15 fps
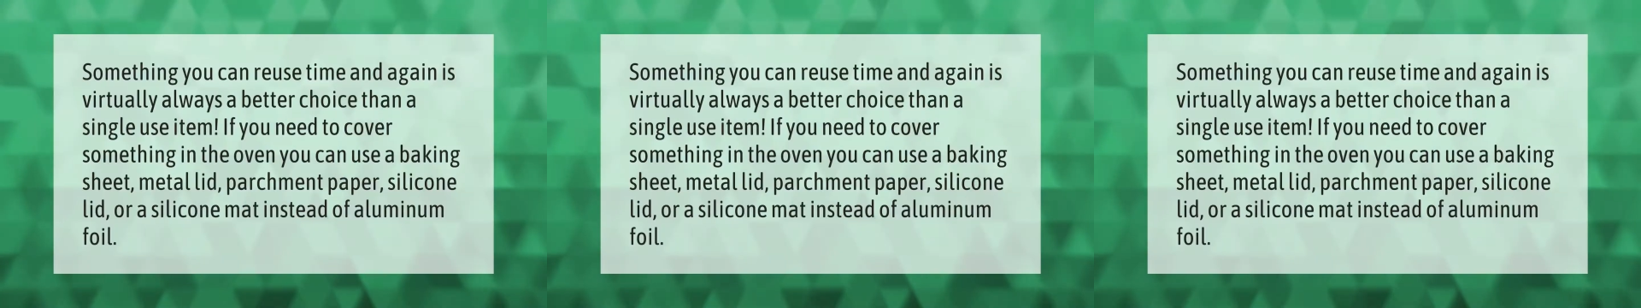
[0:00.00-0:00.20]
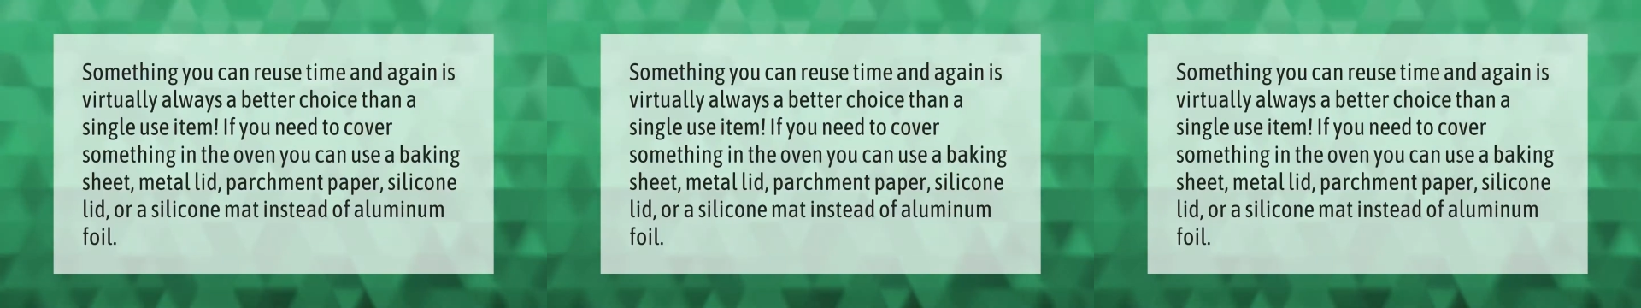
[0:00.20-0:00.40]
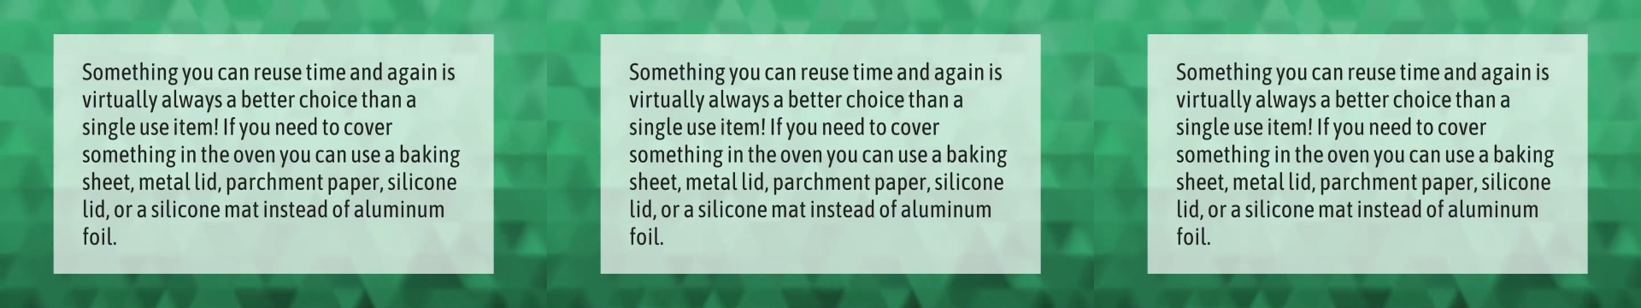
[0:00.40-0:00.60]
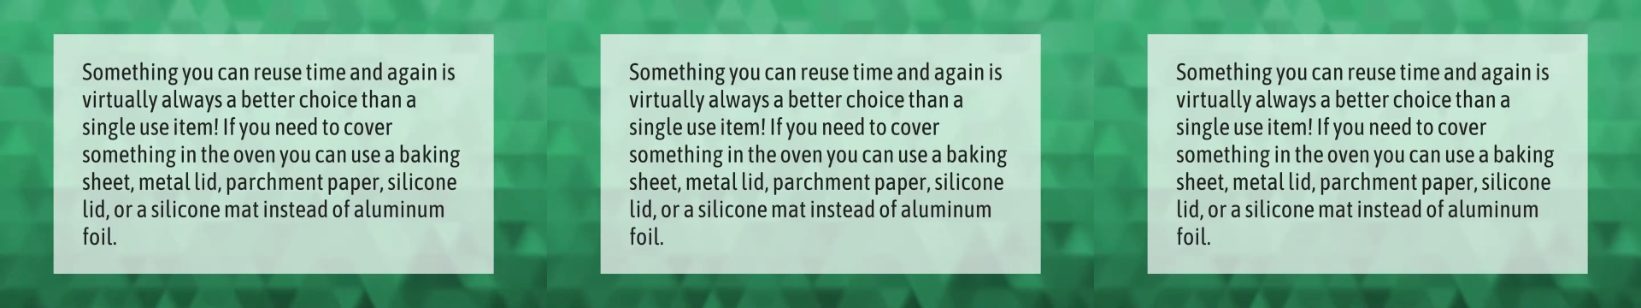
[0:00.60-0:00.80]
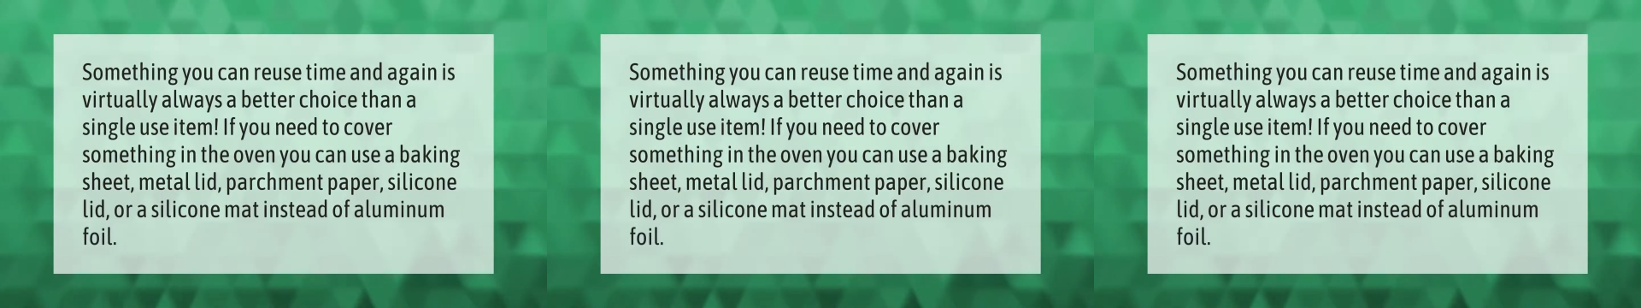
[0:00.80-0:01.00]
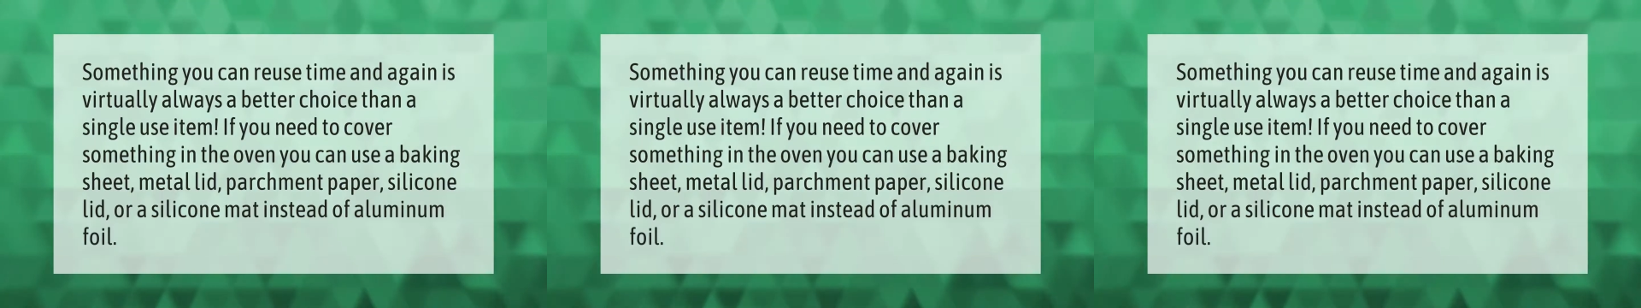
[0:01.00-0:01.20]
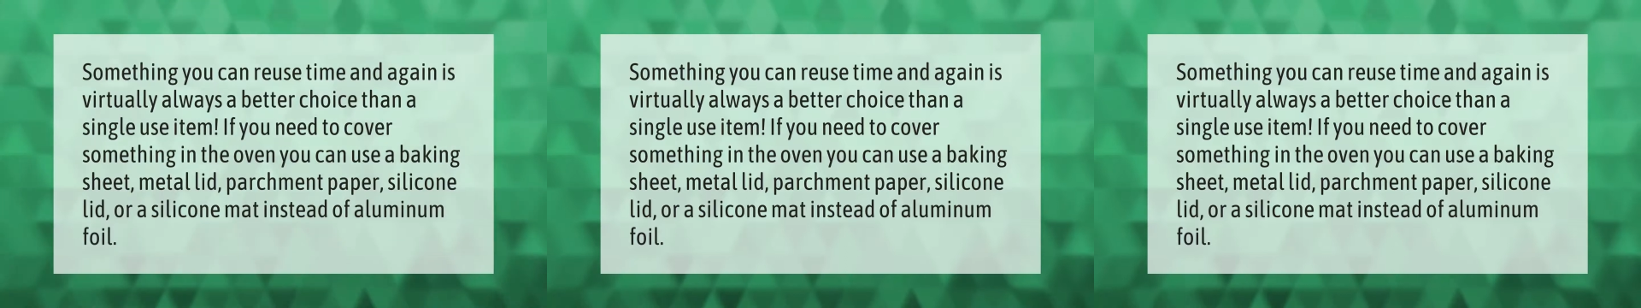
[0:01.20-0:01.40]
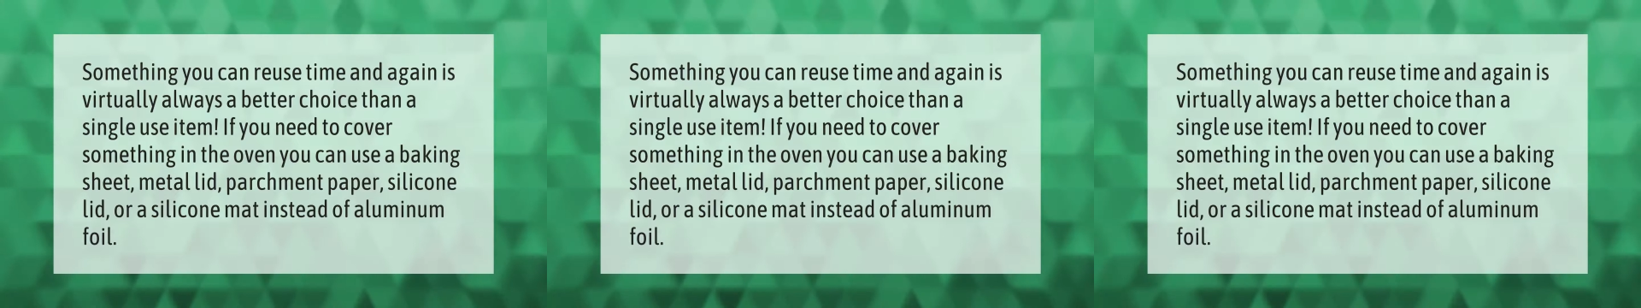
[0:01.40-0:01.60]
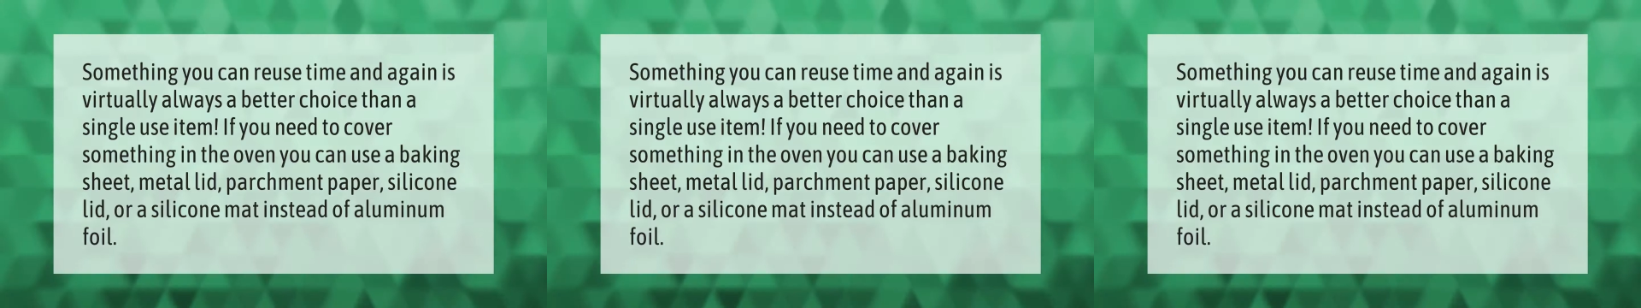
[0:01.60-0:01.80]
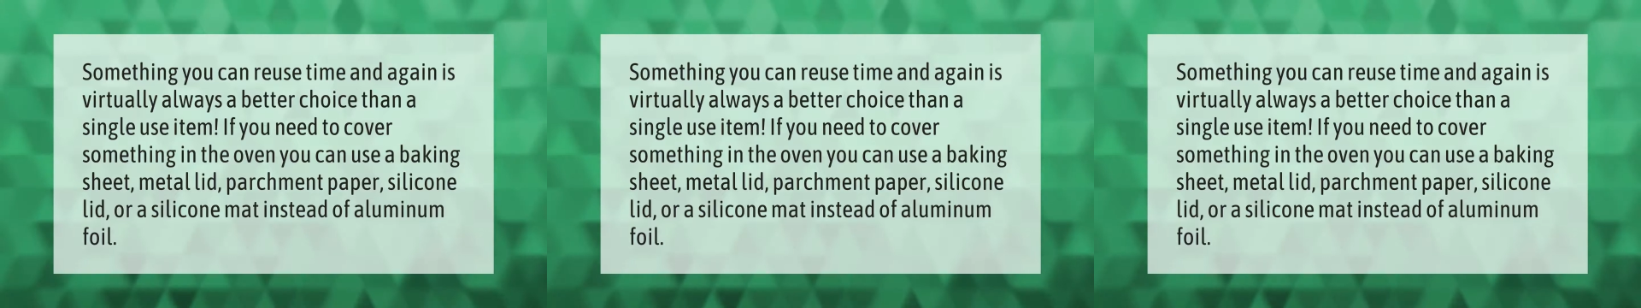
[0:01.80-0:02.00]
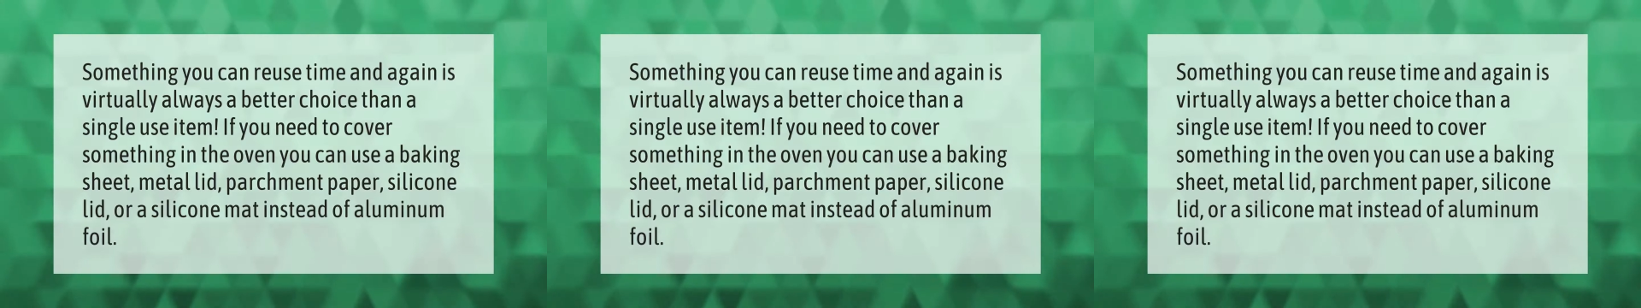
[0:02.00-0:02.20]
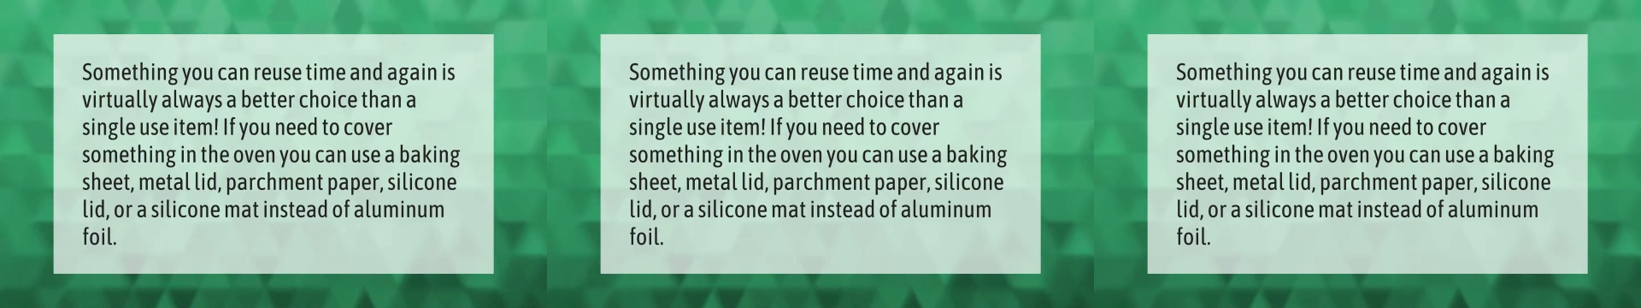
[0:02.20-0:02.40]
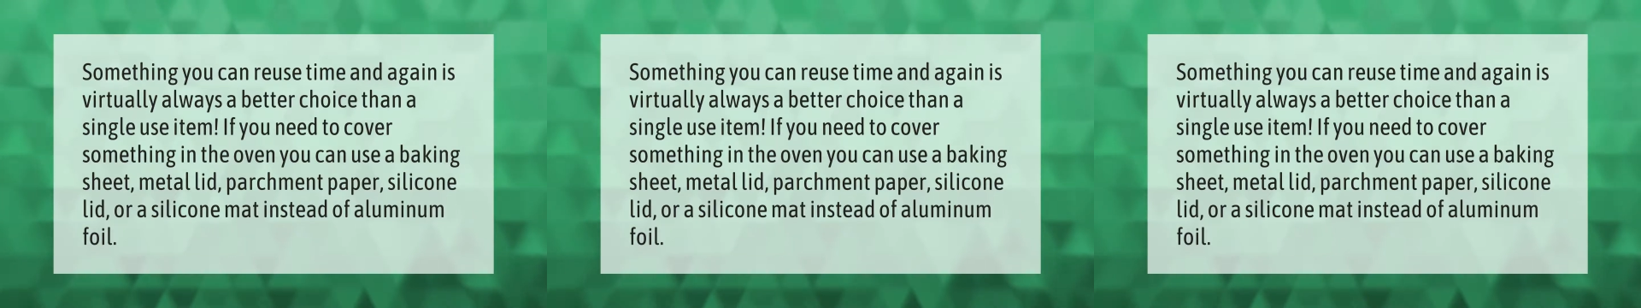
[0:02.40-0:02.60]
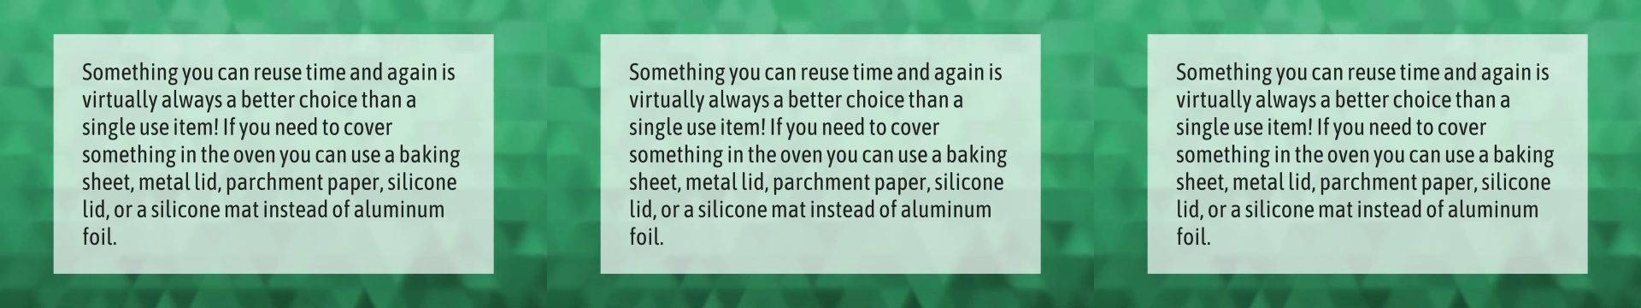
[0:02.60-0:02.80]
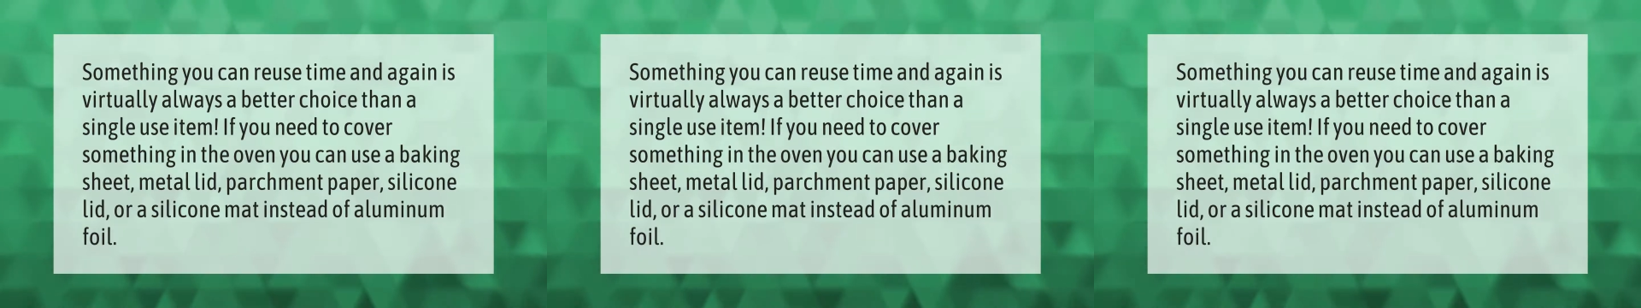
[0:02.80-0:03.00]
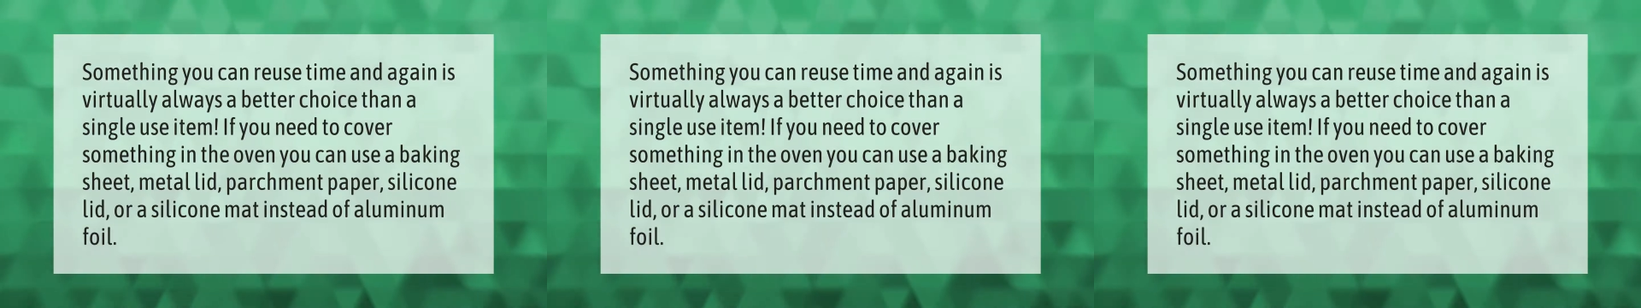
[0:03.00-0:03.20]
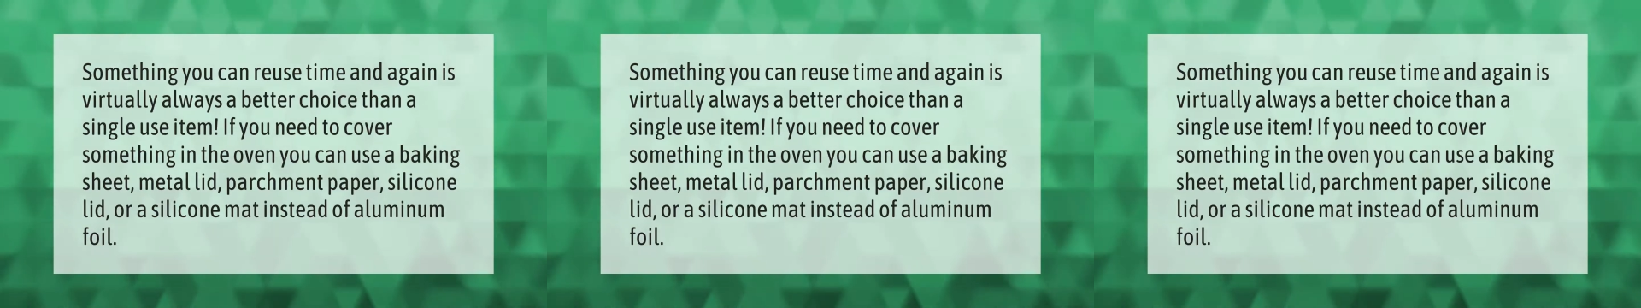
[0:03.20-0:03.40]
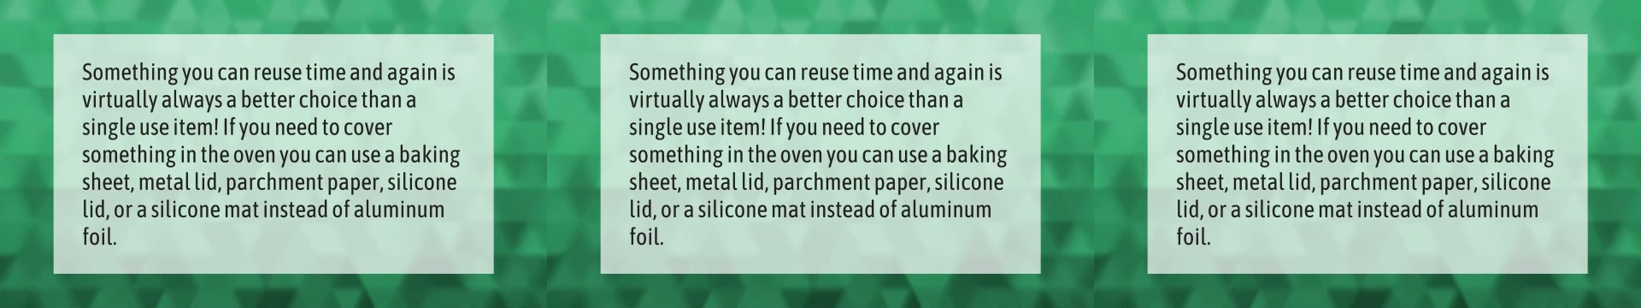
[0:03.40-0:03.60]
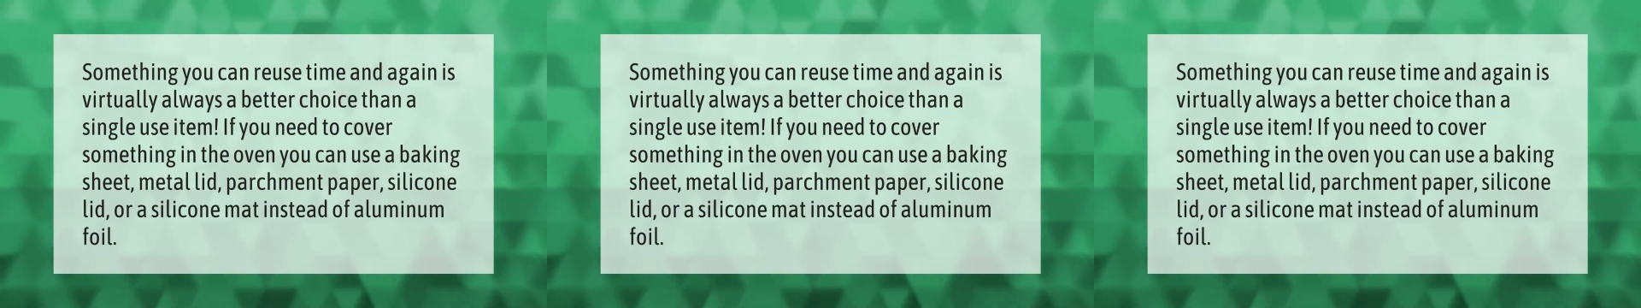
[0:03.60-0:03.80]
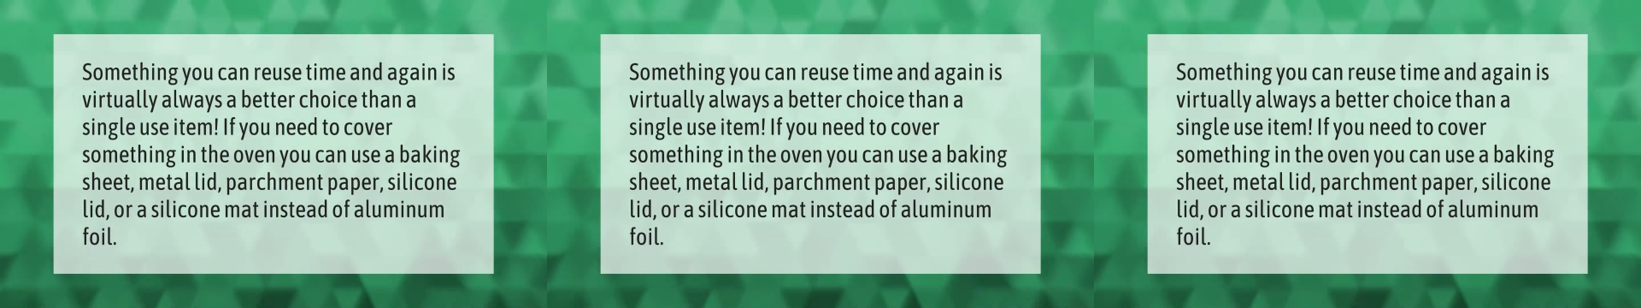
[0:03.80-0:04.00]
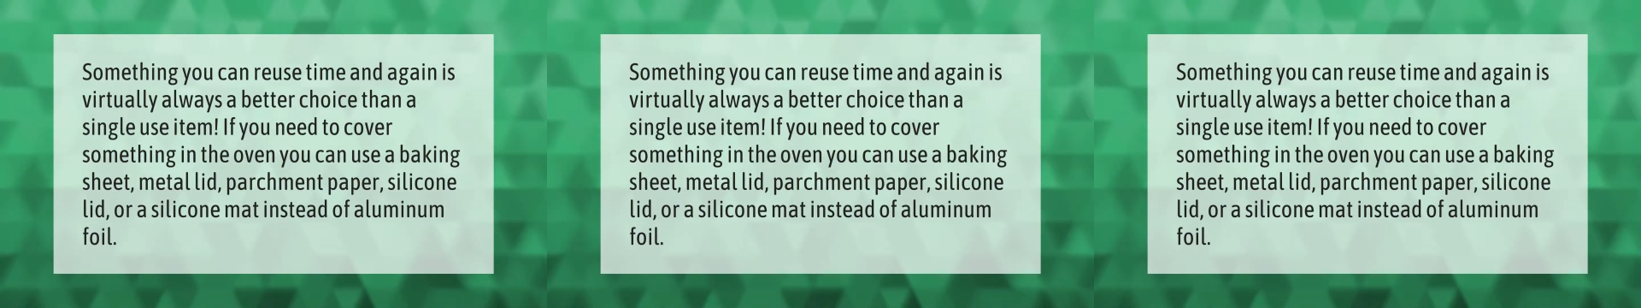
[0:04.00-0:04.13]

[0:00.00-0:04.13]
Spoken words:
No face is visible, so there are no lips to read.